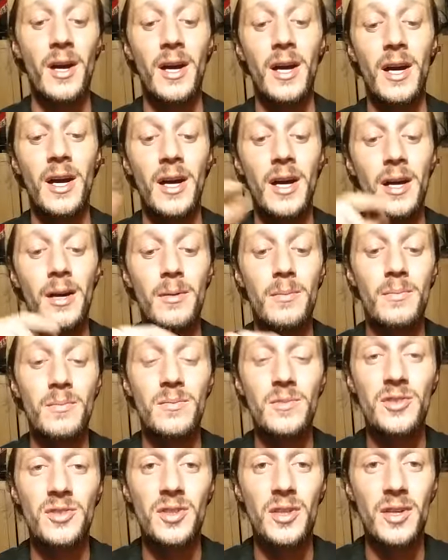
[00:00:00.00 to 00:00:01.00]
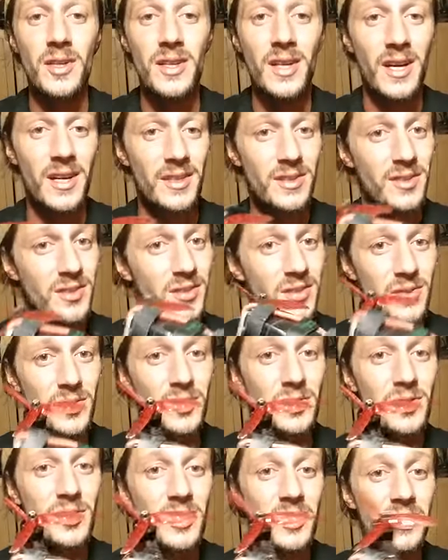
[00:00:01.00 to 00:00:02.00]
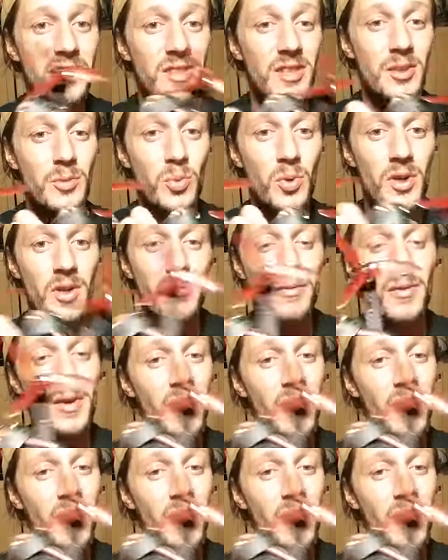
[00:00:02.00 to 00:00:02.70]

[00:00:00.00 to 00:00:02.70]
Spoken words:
So yeah, it's due to its center point of